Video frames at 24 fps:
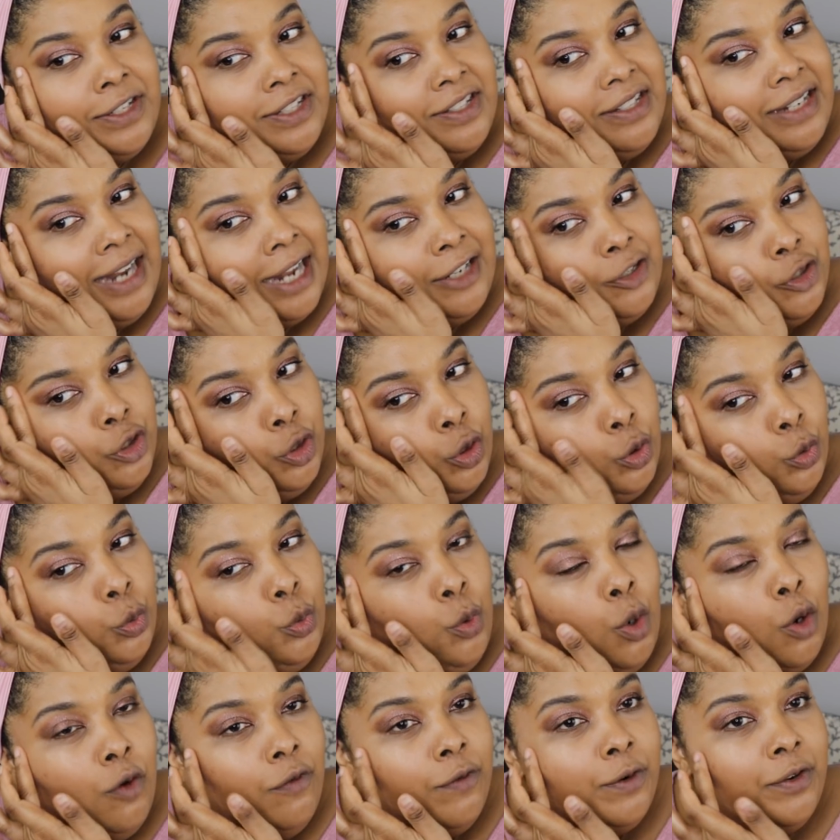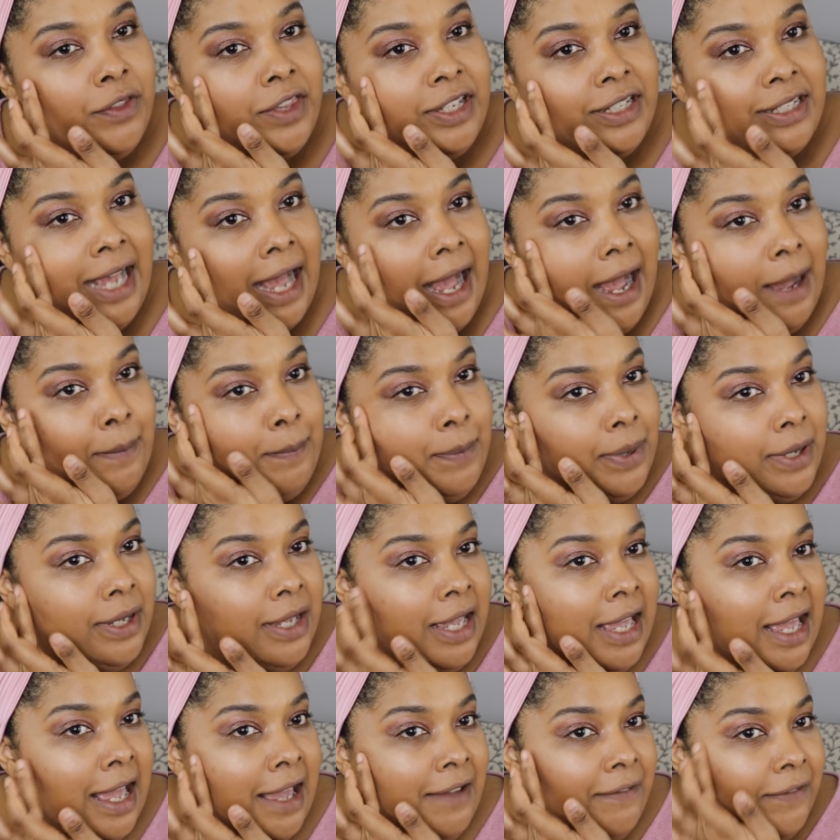It's not too over the
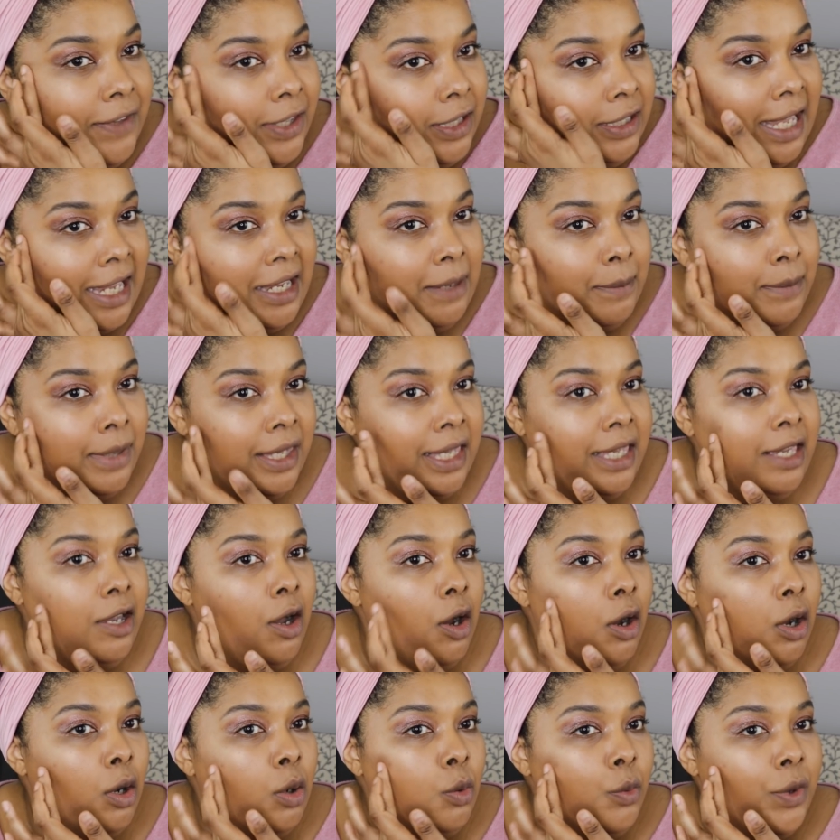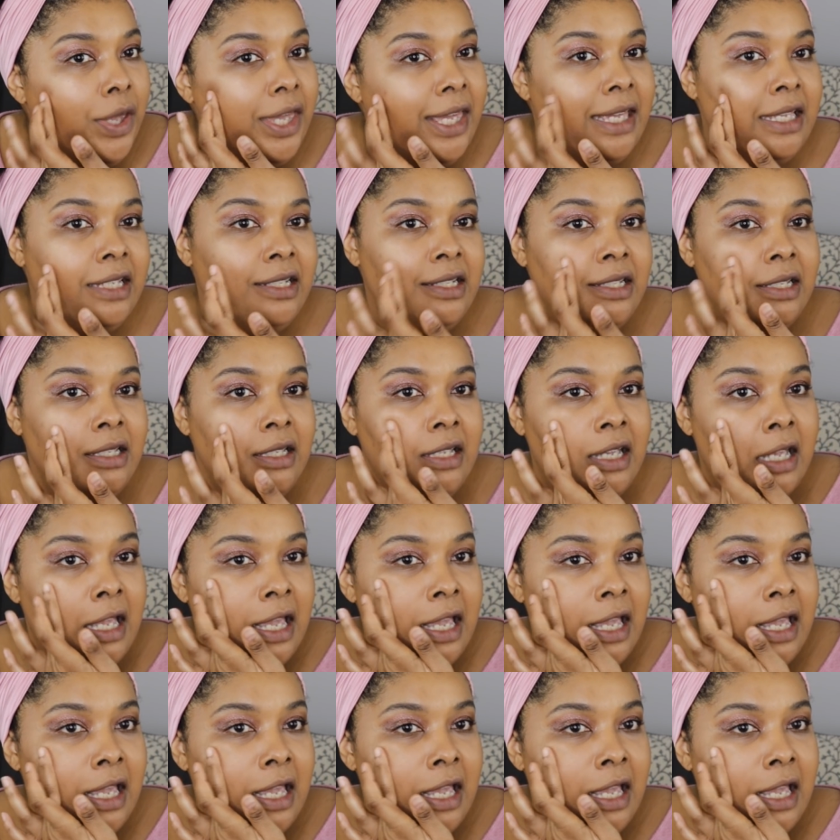top. Feel like me always.